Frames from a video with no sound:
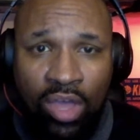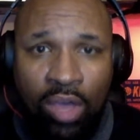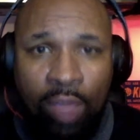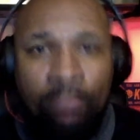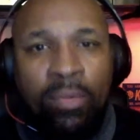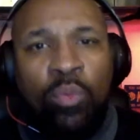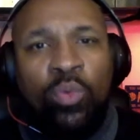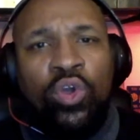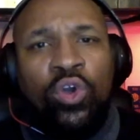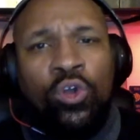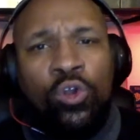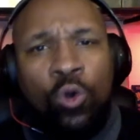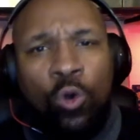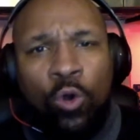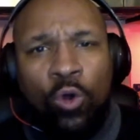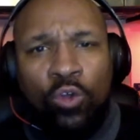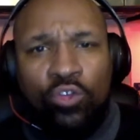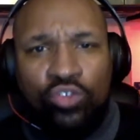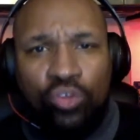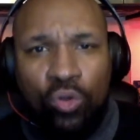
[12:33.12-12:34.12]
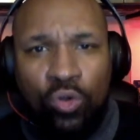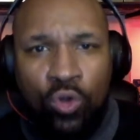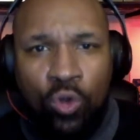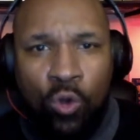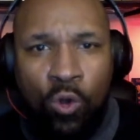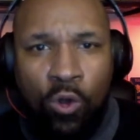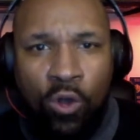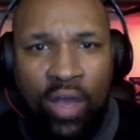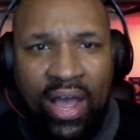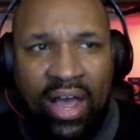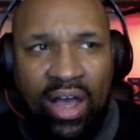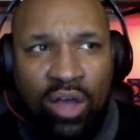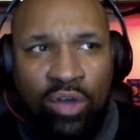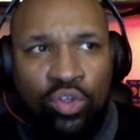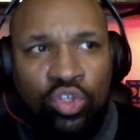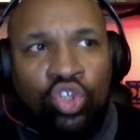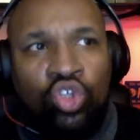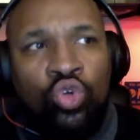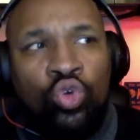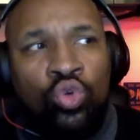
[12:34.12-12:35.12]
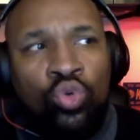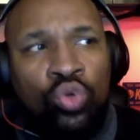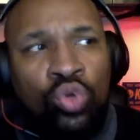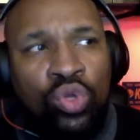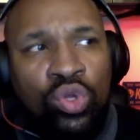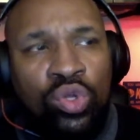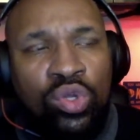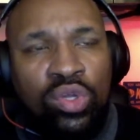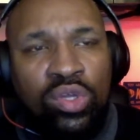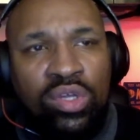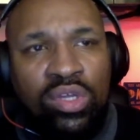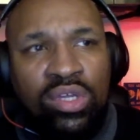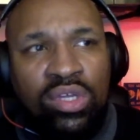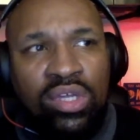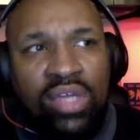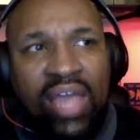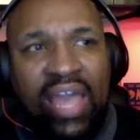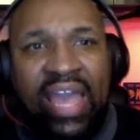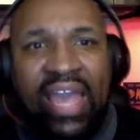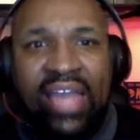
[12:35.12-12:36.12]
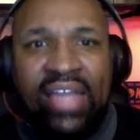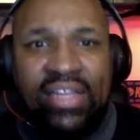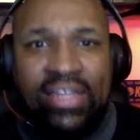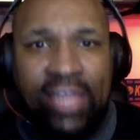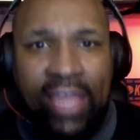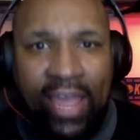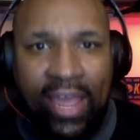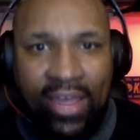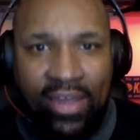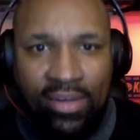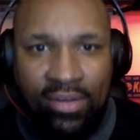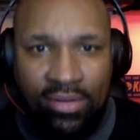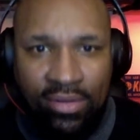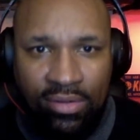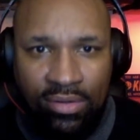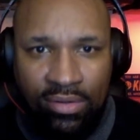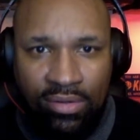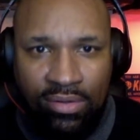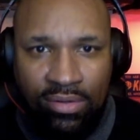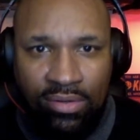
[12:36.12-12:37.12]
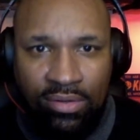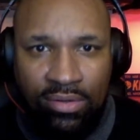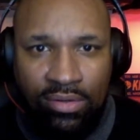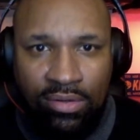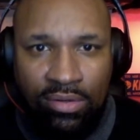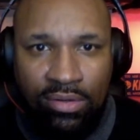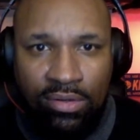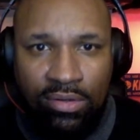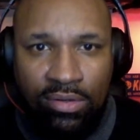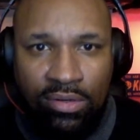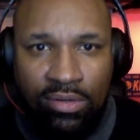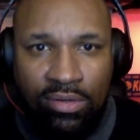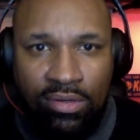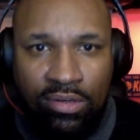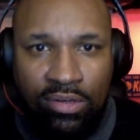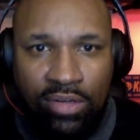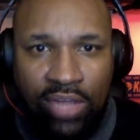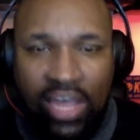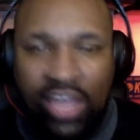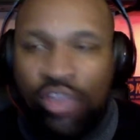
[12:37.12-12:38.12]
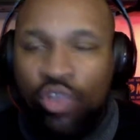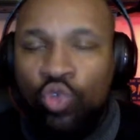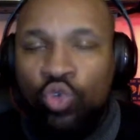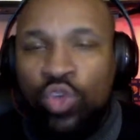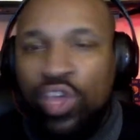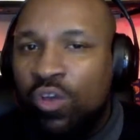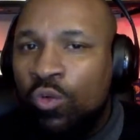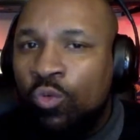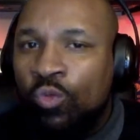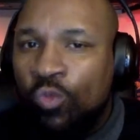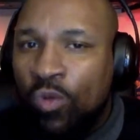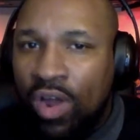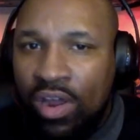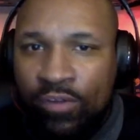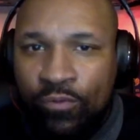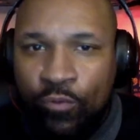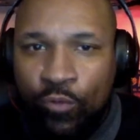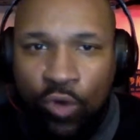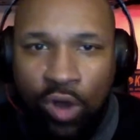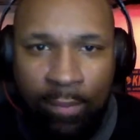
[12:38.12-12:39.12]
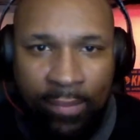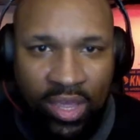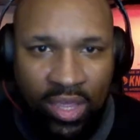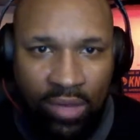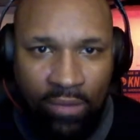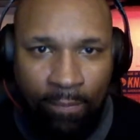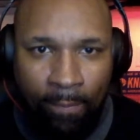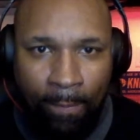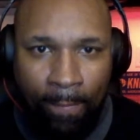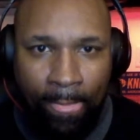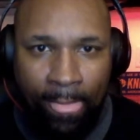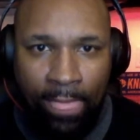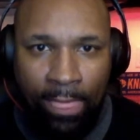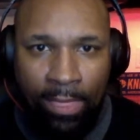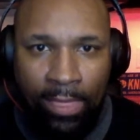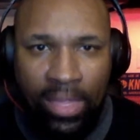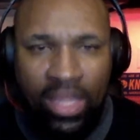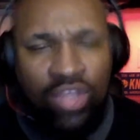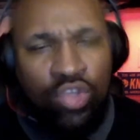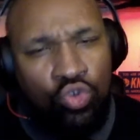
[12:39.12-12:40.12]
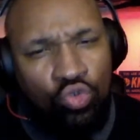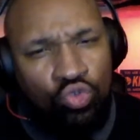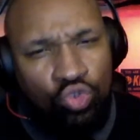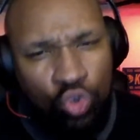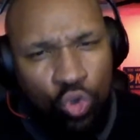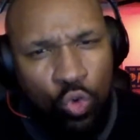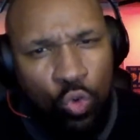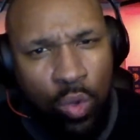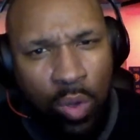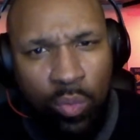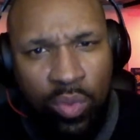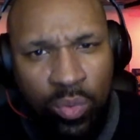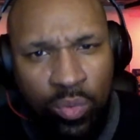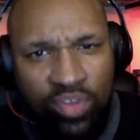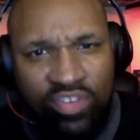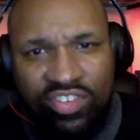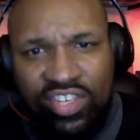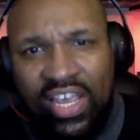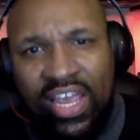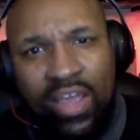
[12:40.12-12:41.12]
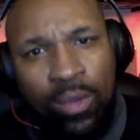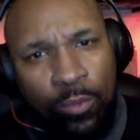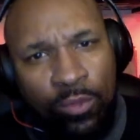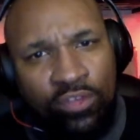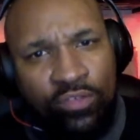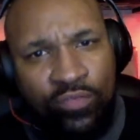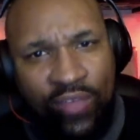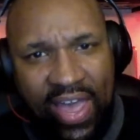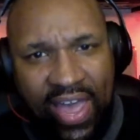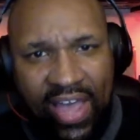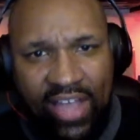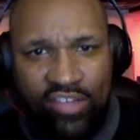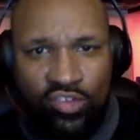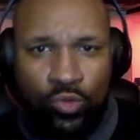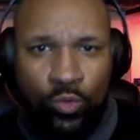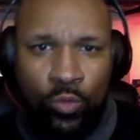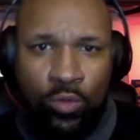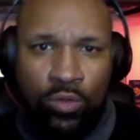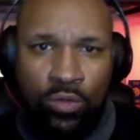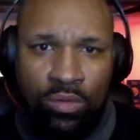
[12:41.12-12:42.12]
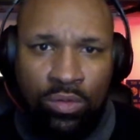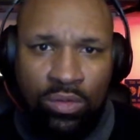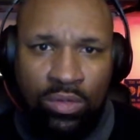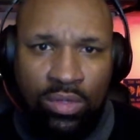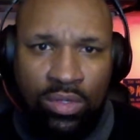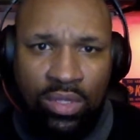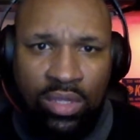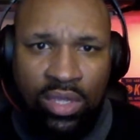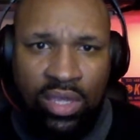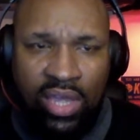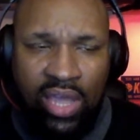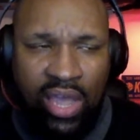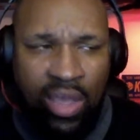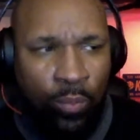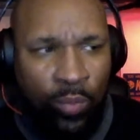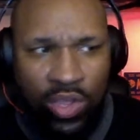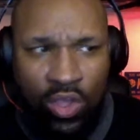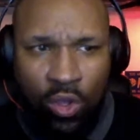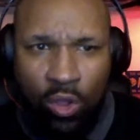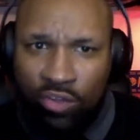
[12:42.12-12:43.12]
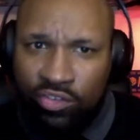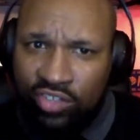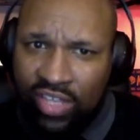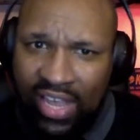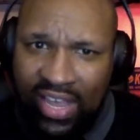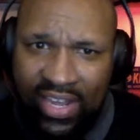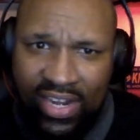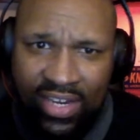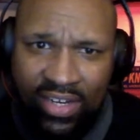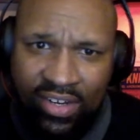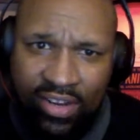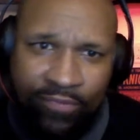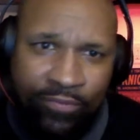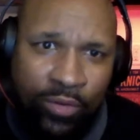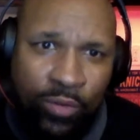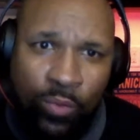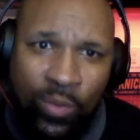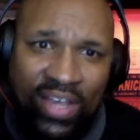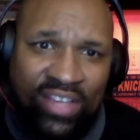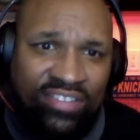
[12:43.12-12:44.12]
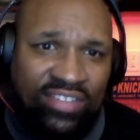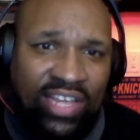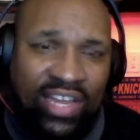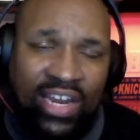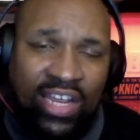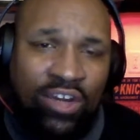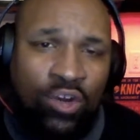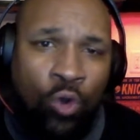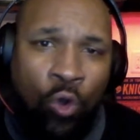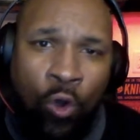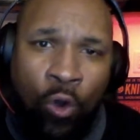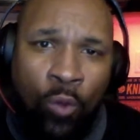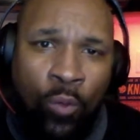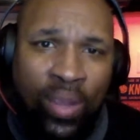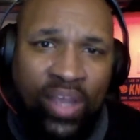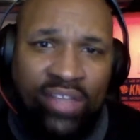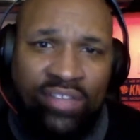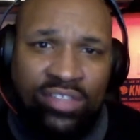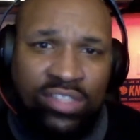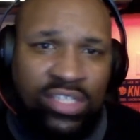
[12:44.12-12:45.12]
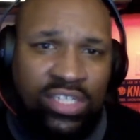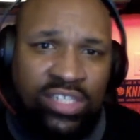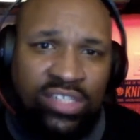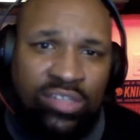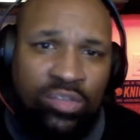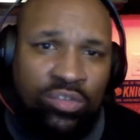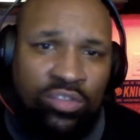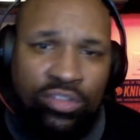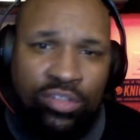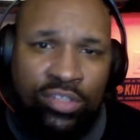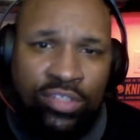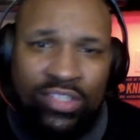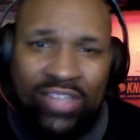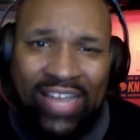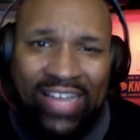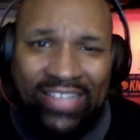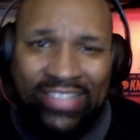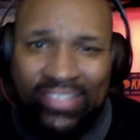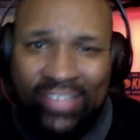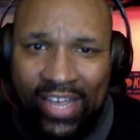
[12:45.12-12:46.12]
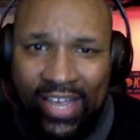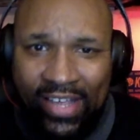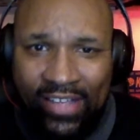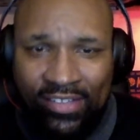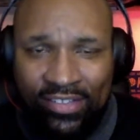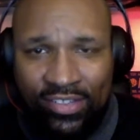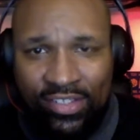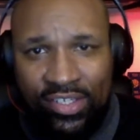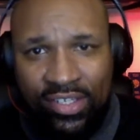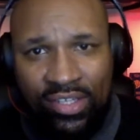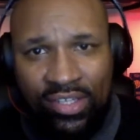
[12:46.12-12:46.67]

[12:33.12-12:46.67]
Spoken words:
But we're going to also call how you ate that. And you didn't run from it. You knew what we were saying was factual. And we all say it in different ways that ain't always good to digest.